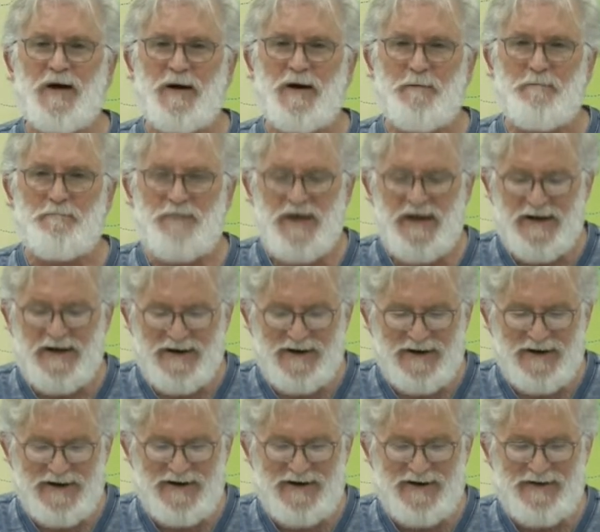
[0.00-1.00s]

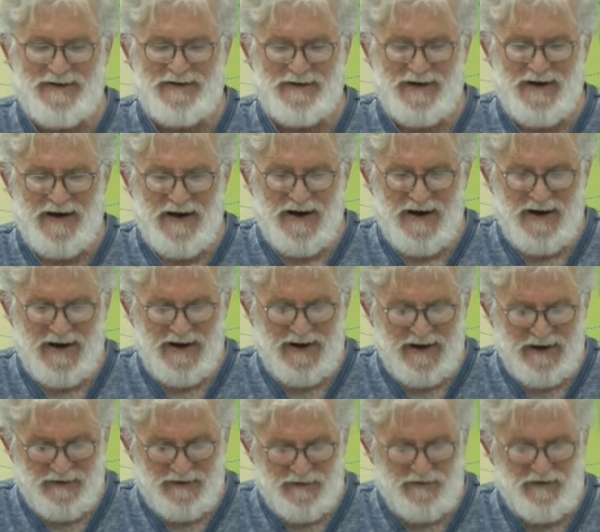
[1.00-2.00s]
because
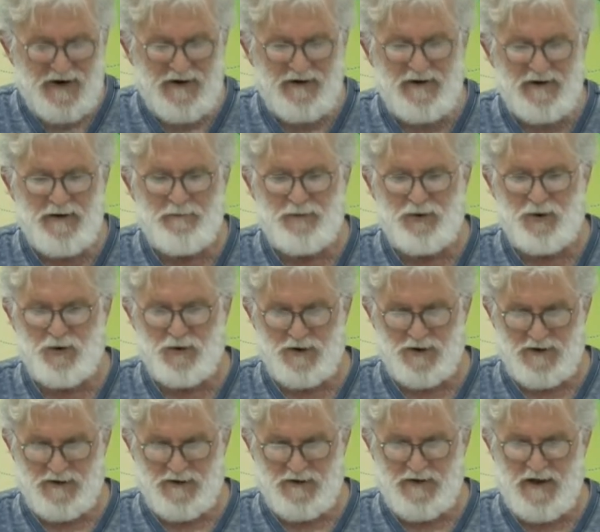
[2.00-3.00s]
it's very
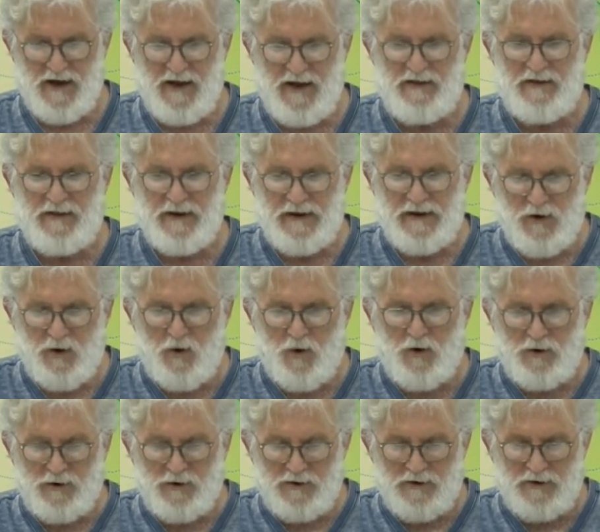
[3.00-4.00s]
important that the
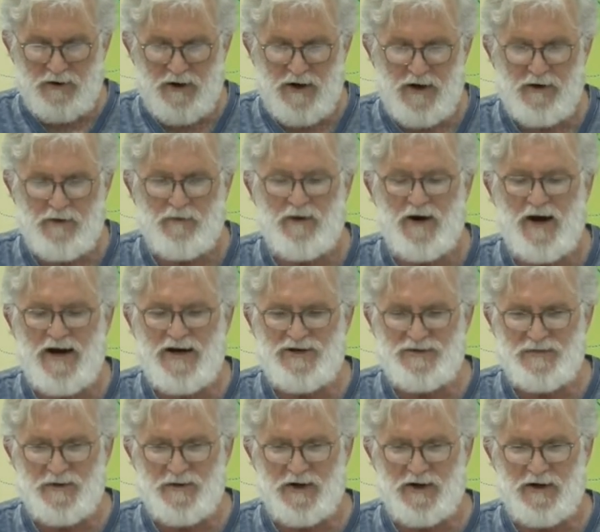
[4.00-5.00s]
order and
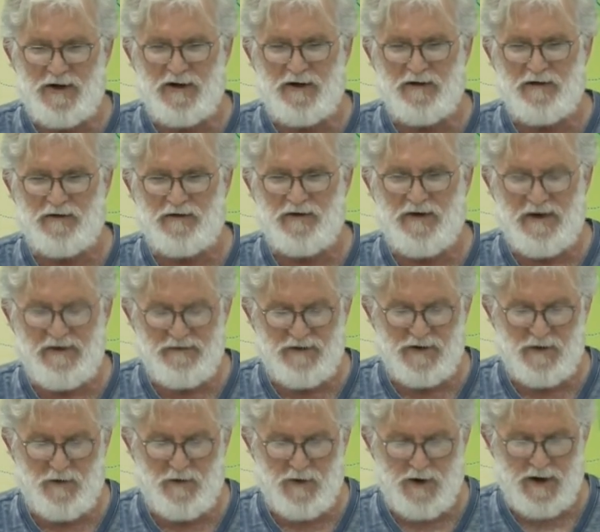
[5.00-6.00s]
arrangement is given
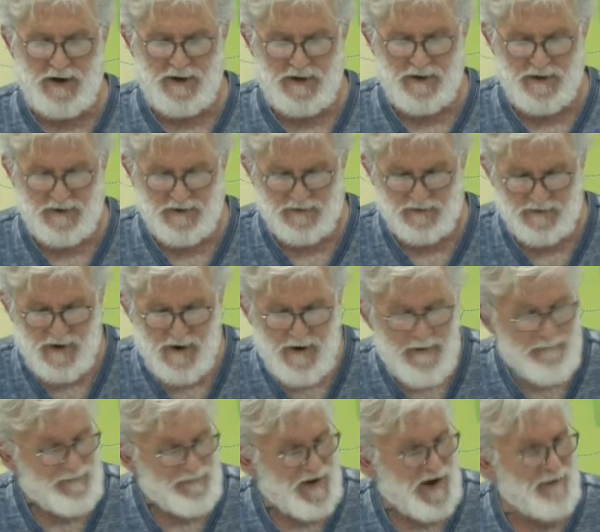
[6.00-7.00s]
the way it is.
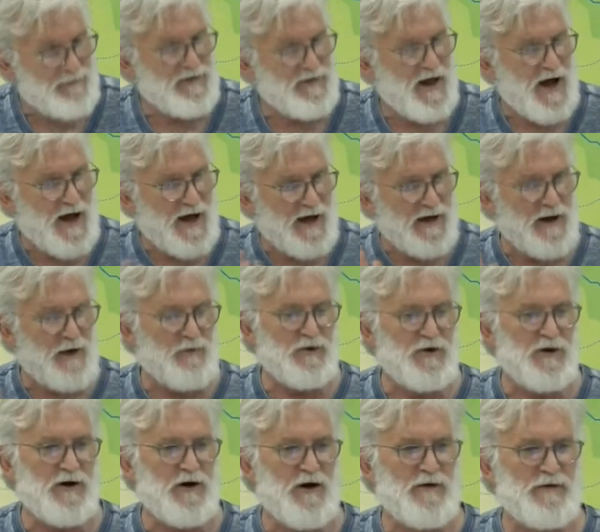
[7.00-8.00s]
I want
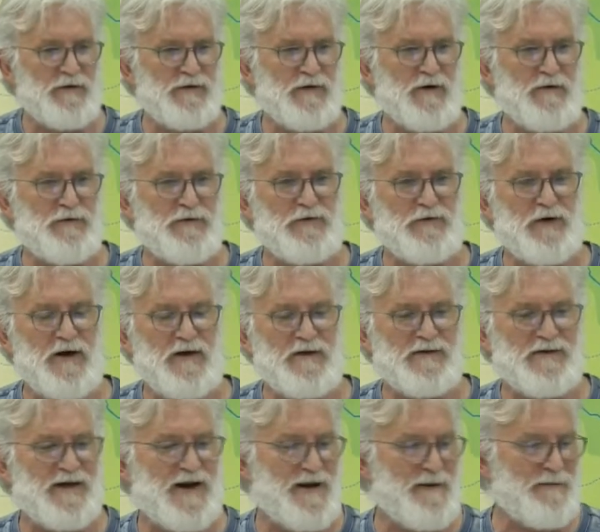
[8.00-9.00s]
to also stress
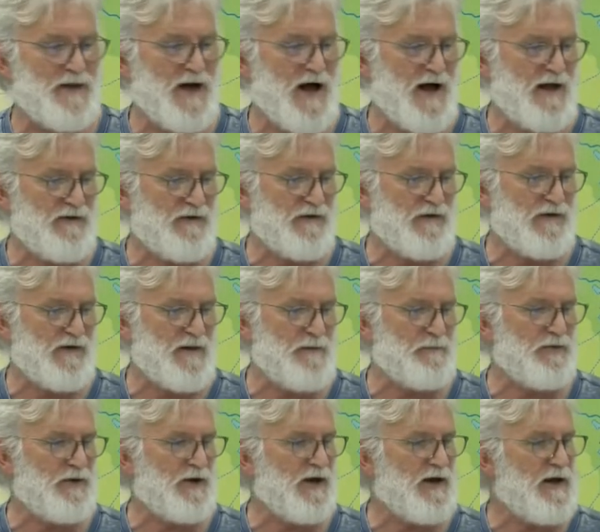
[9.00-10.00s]
that I'm not
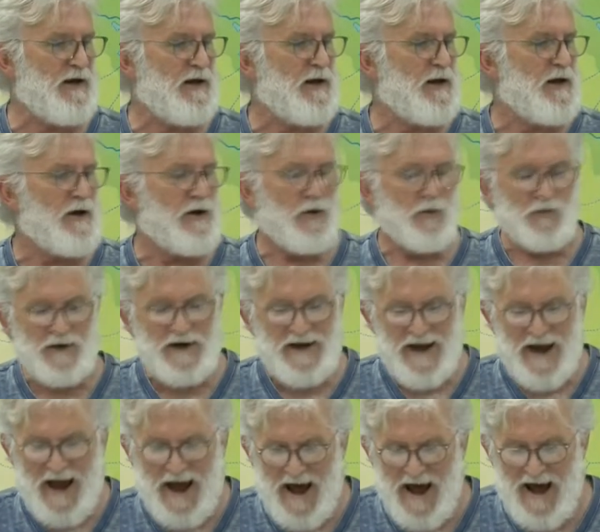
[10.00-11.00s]
simply
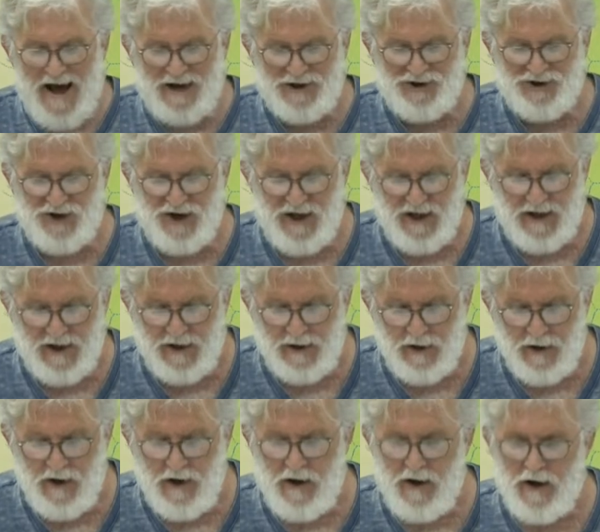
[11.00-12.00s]
rehashing
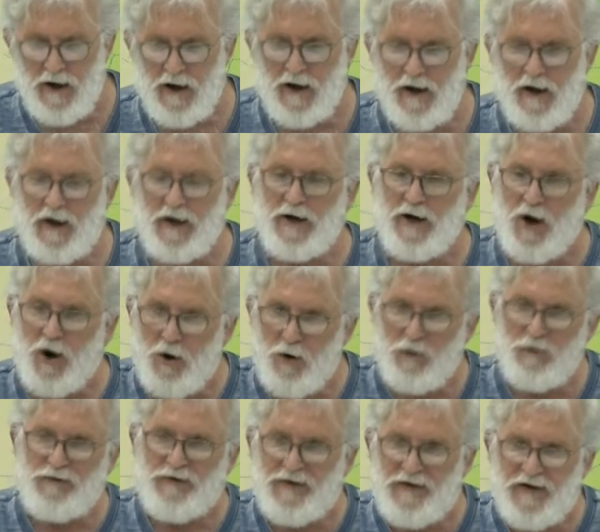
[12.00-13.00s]
an
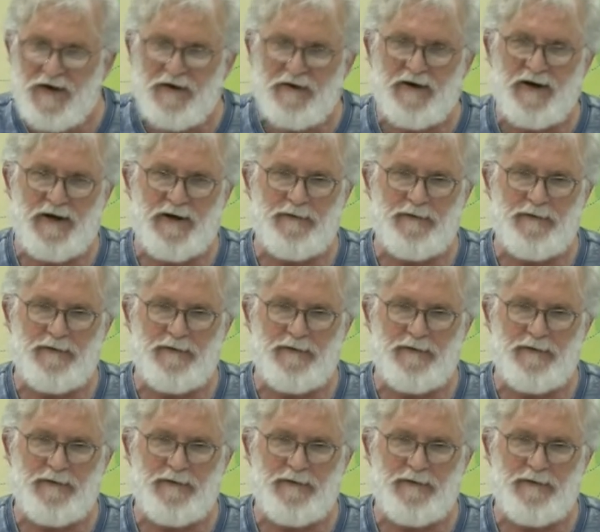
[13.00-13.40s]
old theory,